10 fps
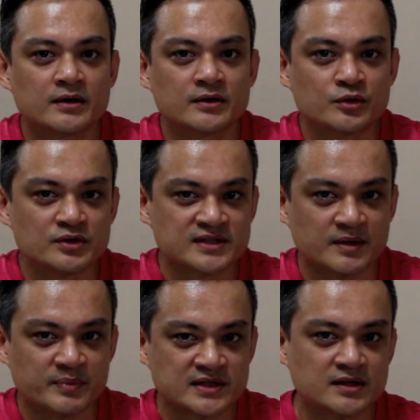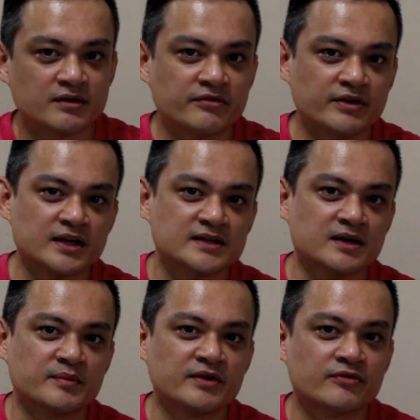good sub bass delivery that's
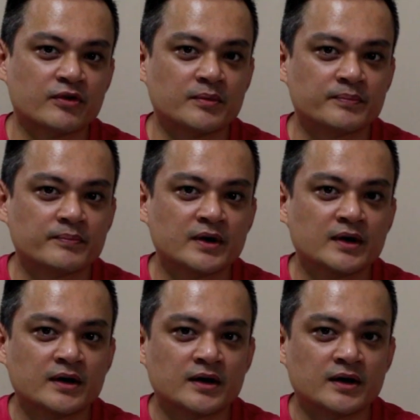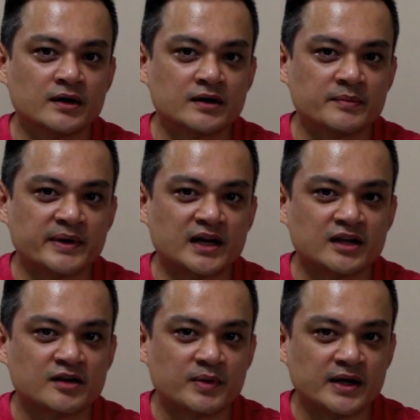coming from the
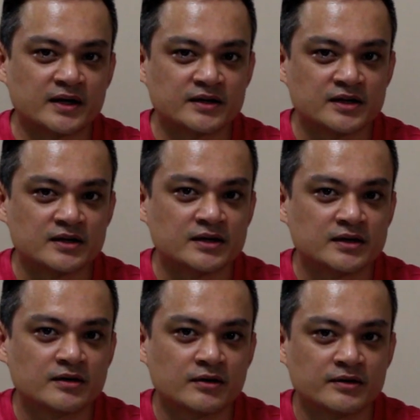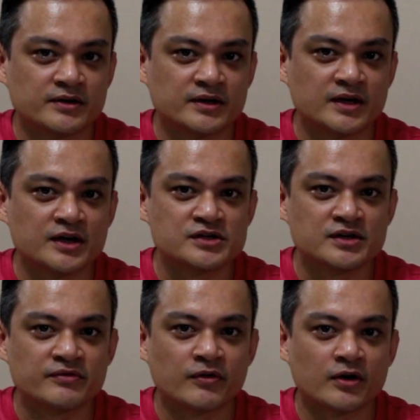magnetic planar here on the
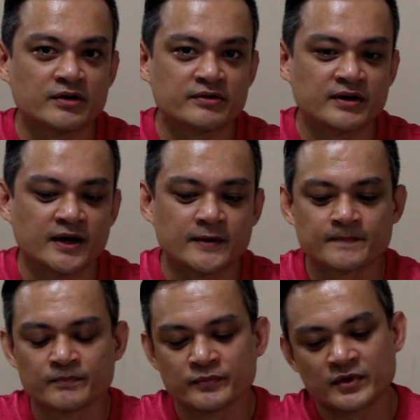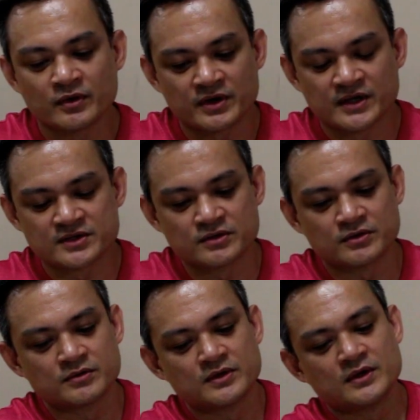HE400i. Okay,
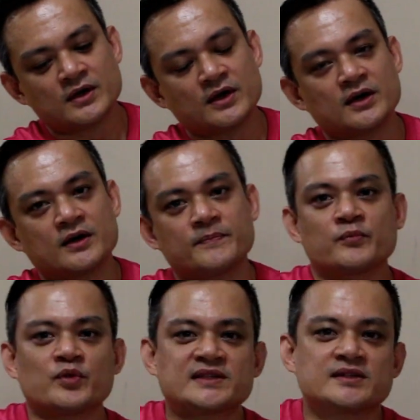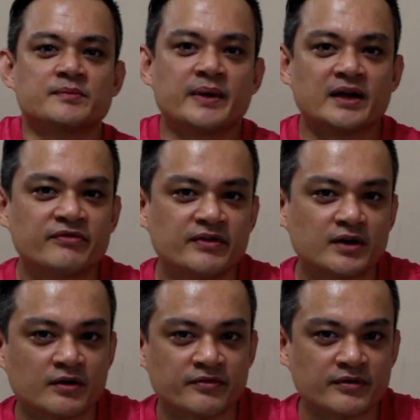so what's the benefit
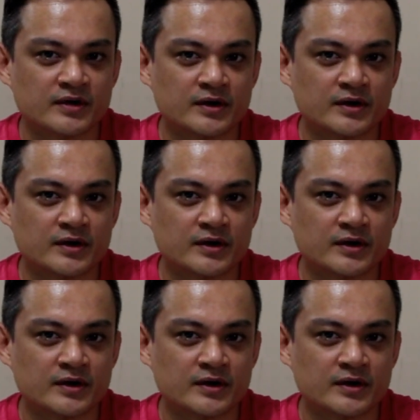of